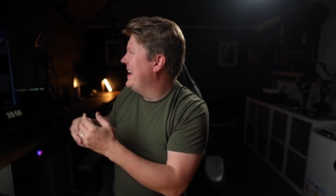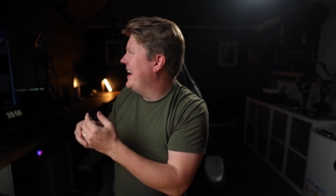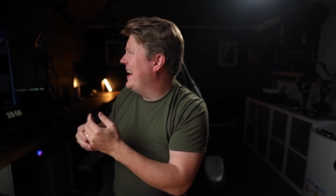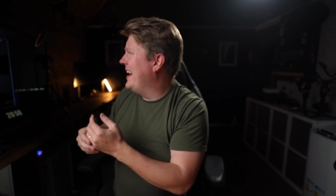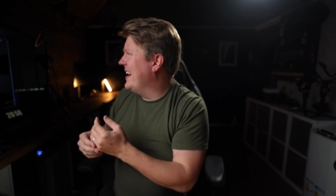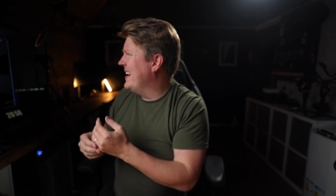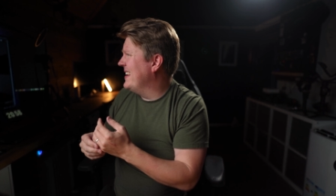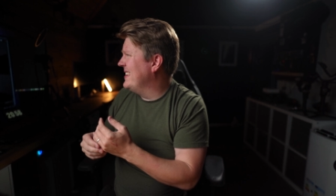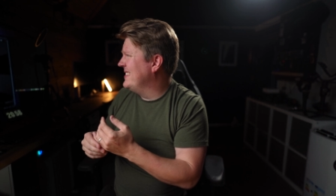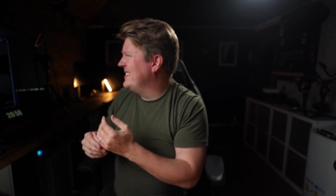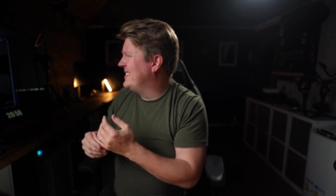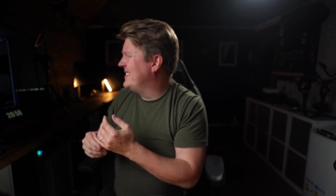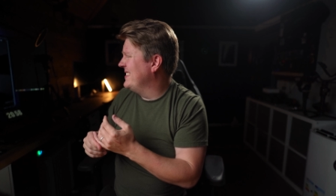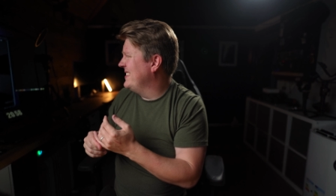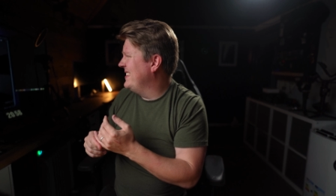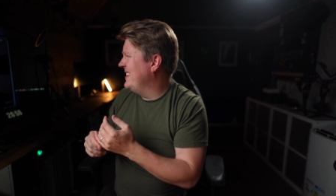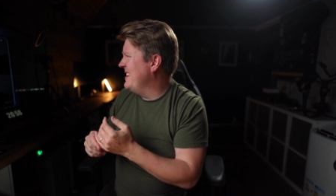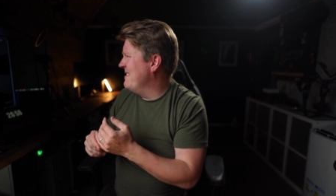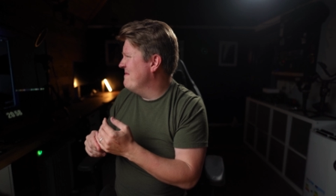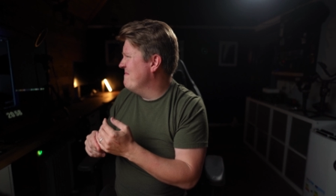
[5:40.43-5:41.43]
and
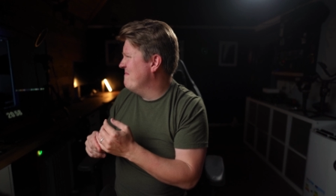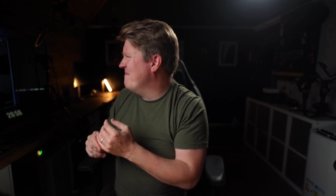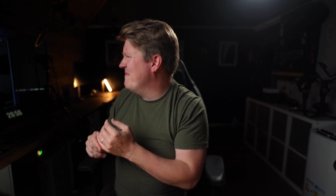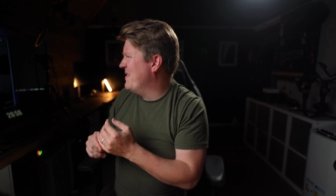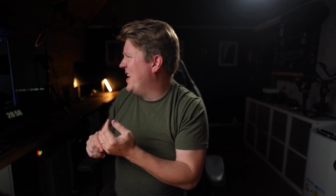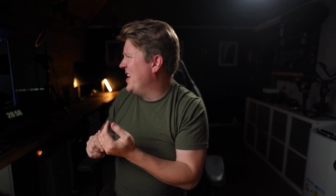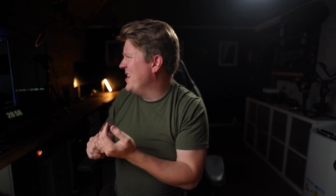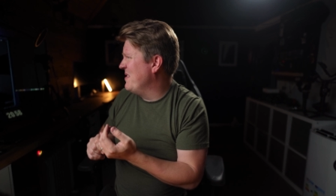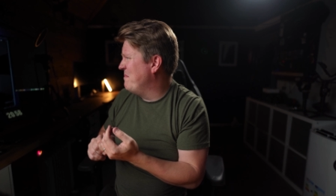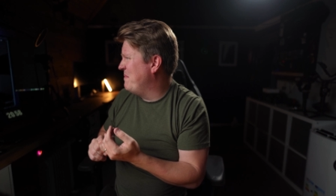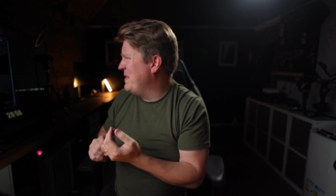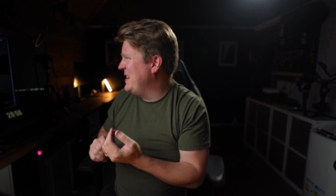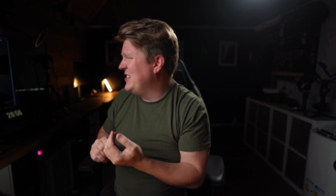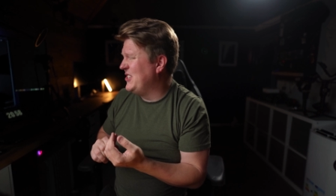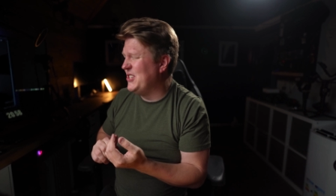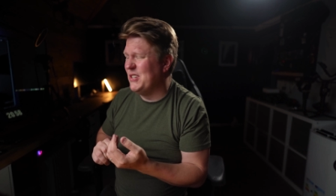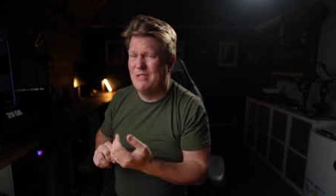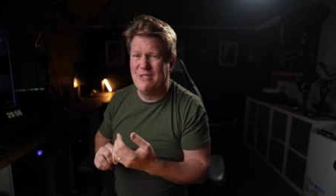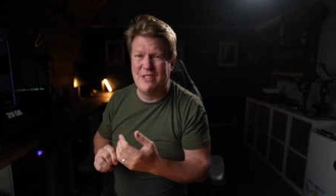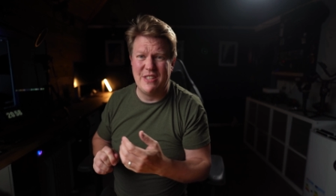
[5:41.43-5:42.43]
it might be
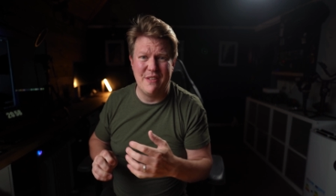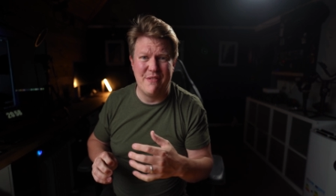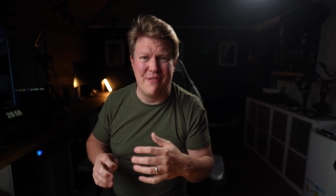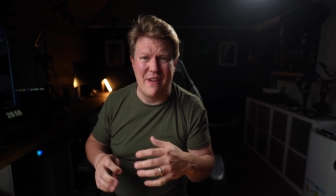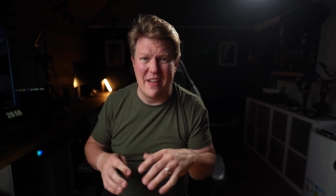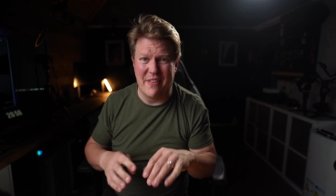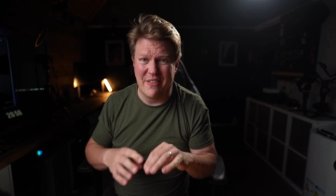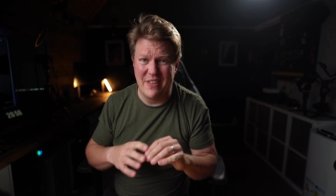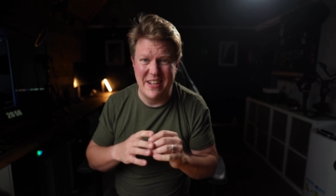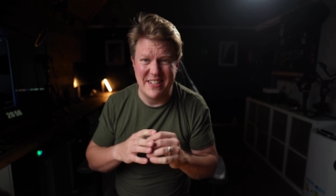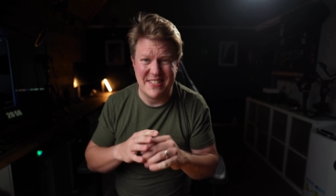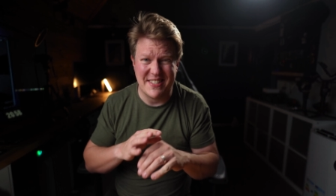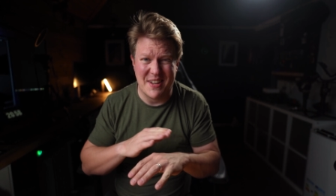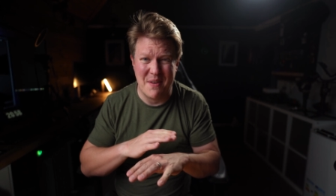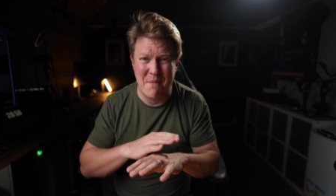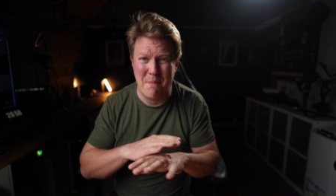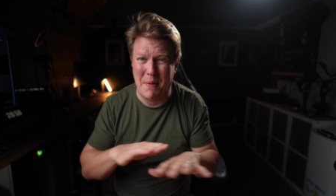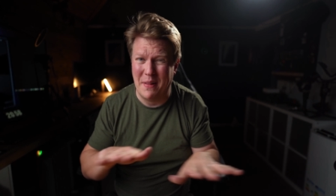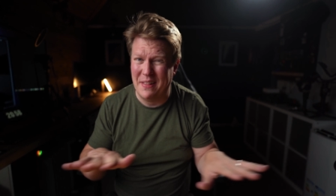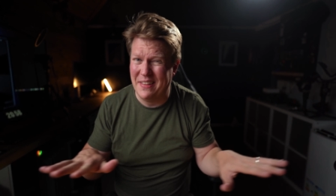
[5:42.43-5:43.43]
due to the fact that it's a
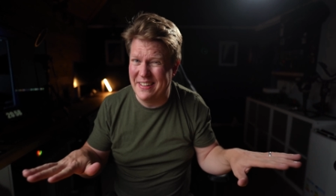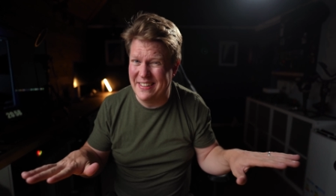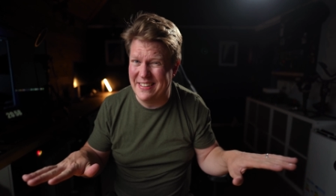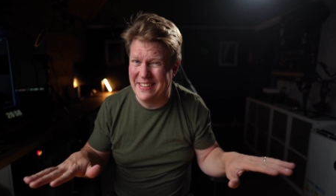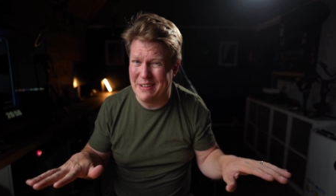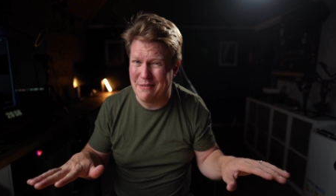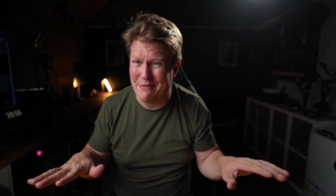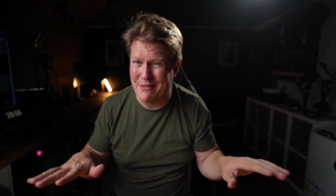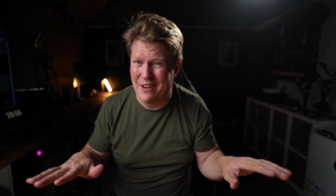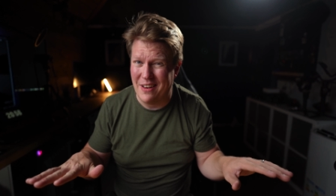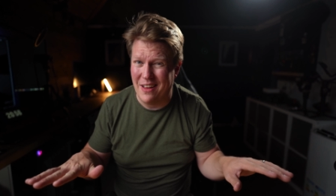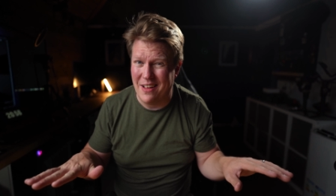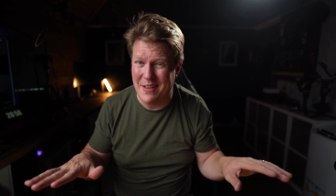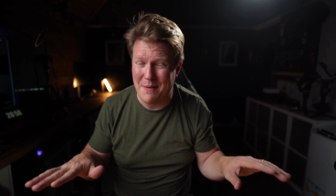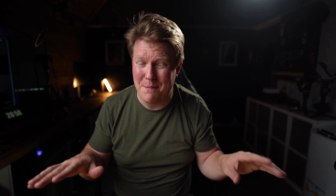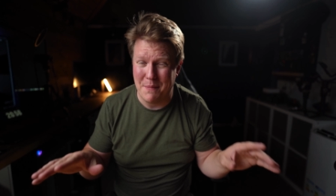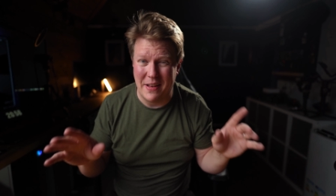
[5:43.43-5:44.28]
completely different light.